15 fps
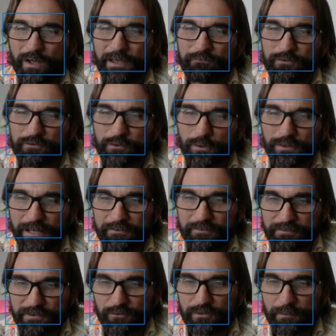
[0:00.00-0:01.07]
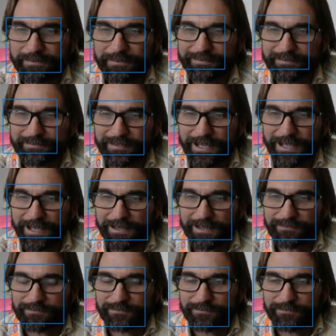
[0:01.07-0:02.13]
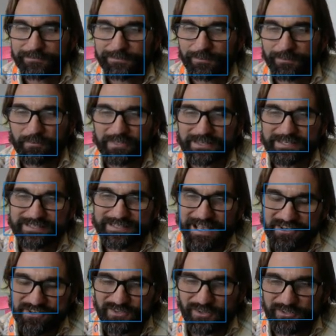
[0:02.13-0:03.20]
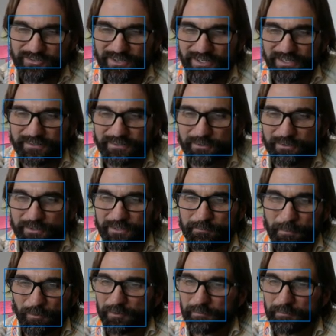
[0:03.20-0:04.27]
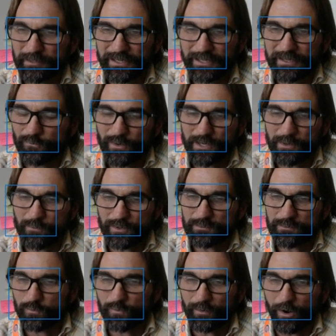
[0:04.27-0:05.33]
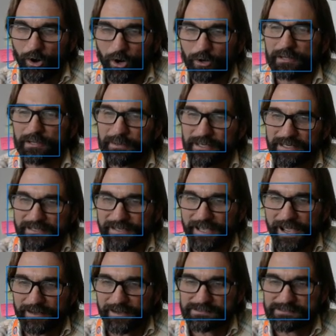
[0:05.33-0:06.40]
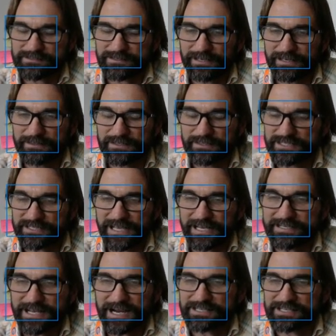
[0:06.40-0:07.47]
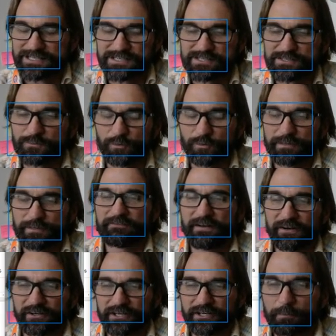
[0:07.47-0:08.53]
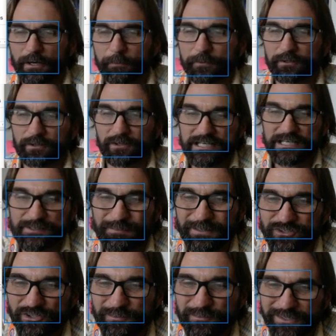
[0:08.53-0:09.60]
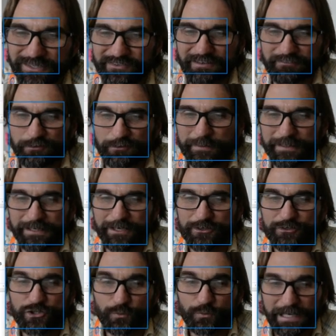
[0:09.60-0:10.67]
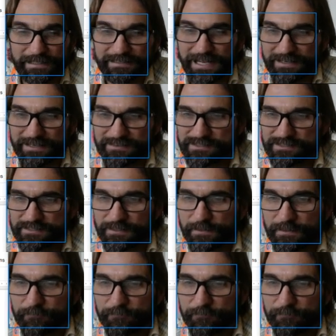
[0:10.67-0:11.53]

If you allow the federal government to tax, then when the states start trying to do it, people are going to be like, wait, we're, we're already being taxed. And state taxes will be very unpopular, especially because they have to be direct taxes.